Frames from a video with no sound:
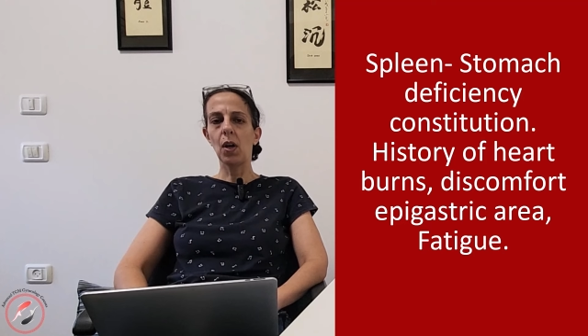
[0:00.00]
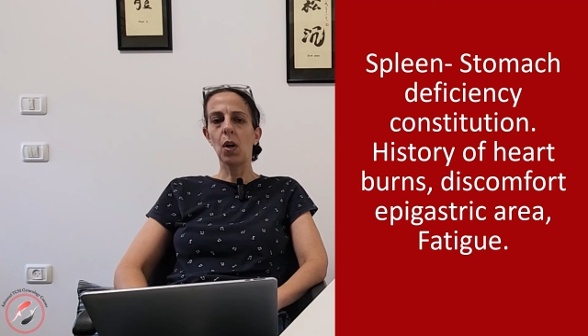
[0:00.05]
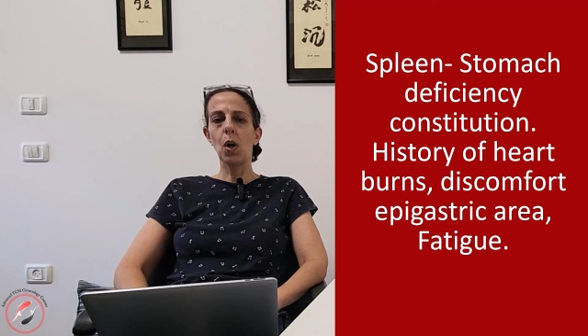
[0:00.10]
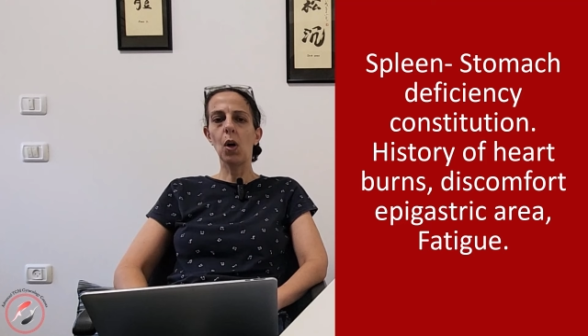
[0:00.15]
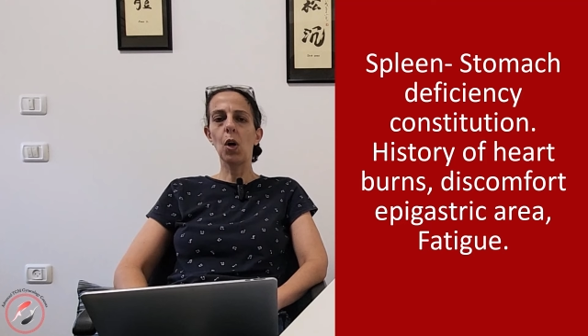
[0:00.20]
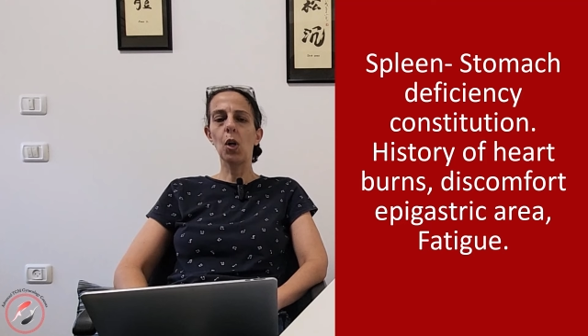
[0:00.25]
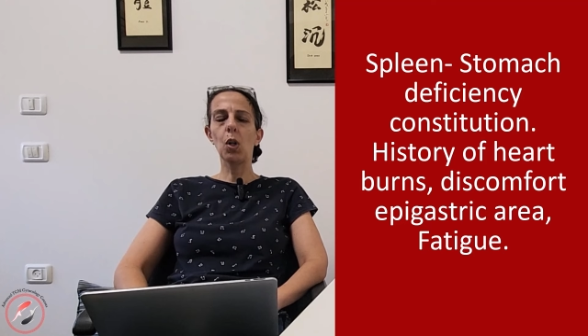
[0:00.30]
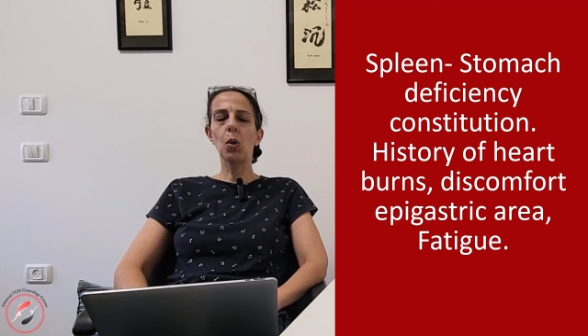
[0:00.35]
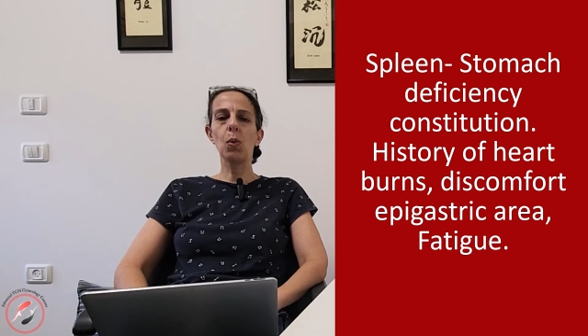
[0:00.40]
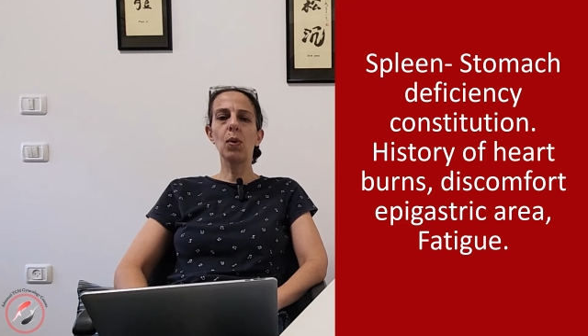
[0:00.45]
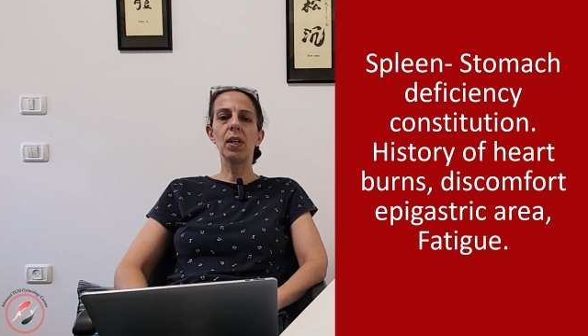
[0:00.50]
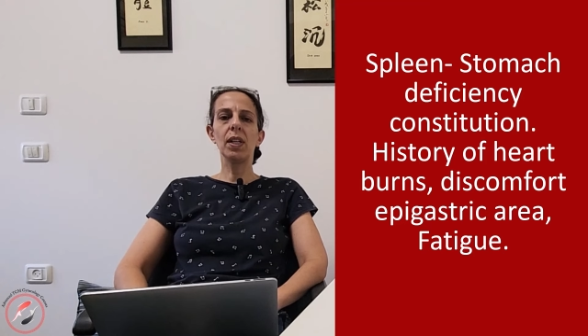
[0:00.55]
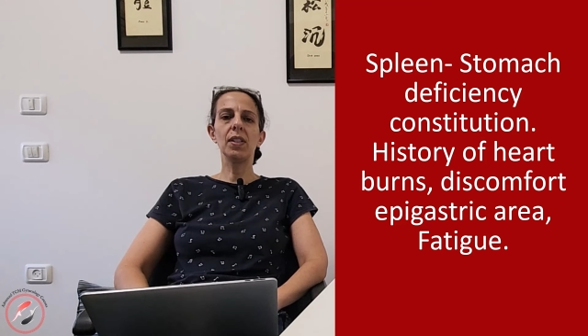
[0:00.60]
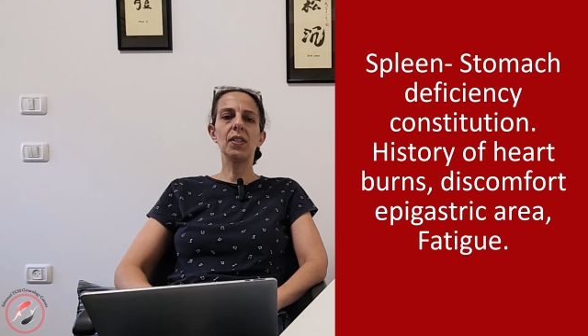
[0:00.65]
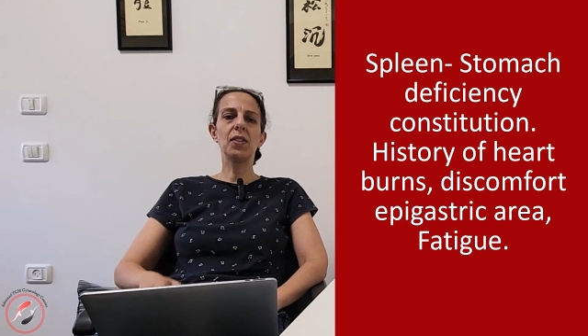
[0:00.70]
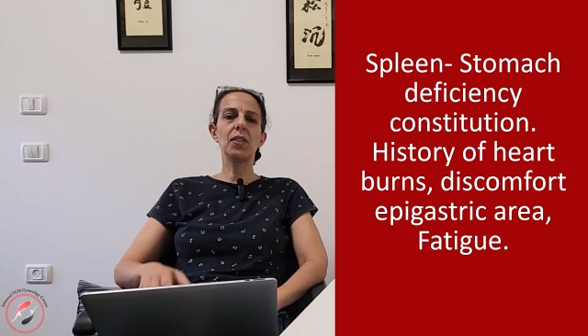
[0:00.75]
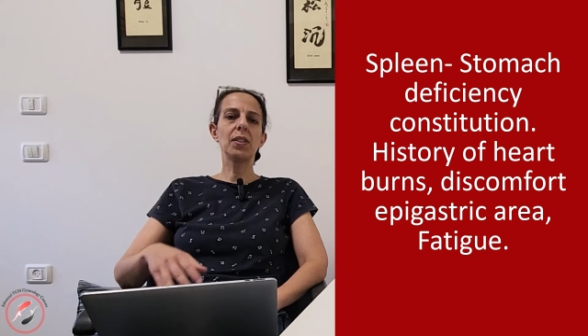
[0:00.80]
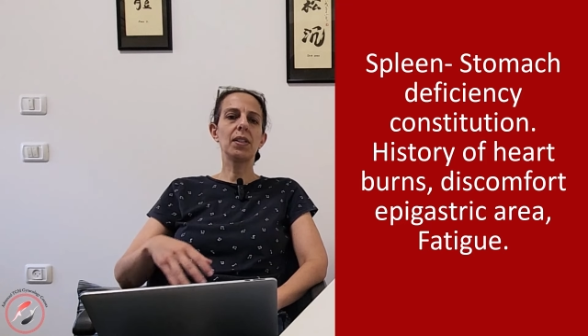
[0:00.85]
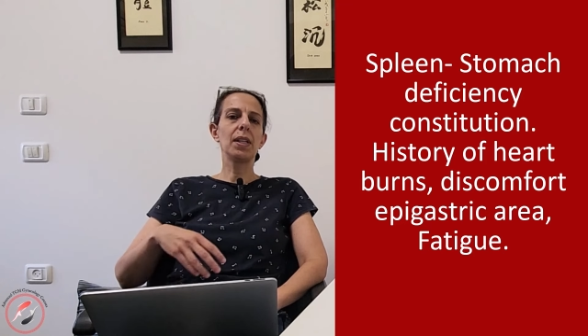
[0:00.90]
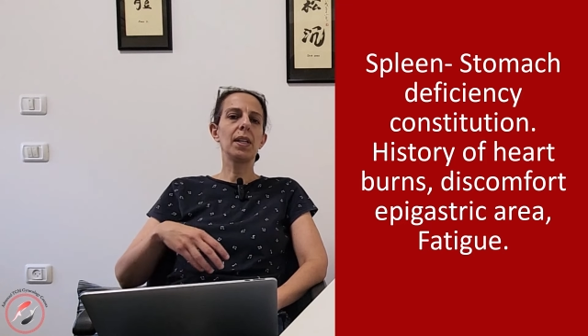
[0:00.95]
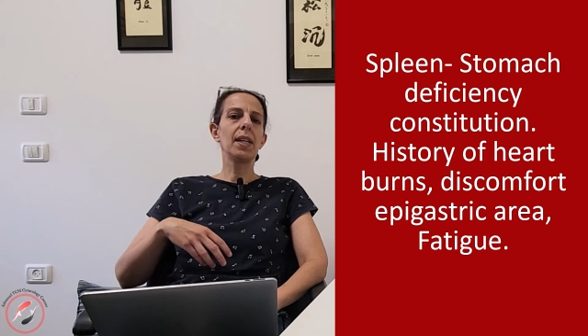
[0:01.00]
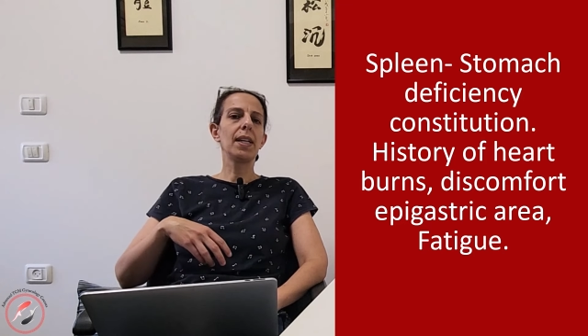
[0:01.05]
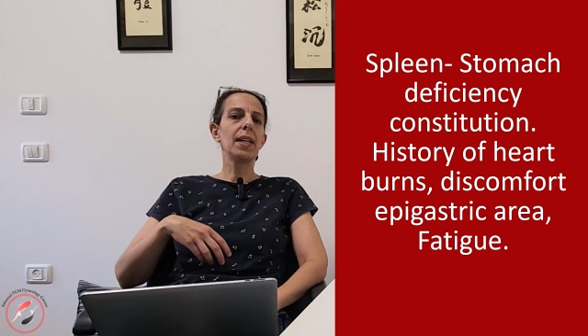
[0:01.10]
always